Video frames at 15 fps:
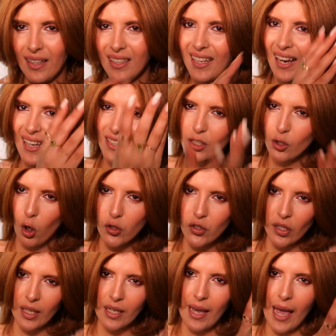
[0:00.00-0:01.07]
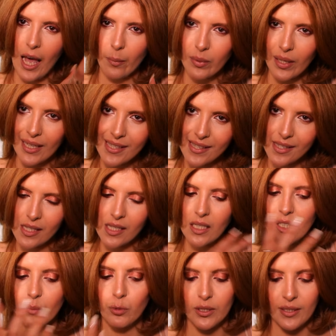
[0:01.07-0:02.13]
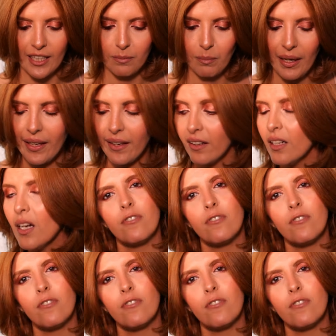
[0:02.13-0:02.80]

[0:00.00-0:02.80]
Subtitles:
And it's also gonna help like seal and protect my hair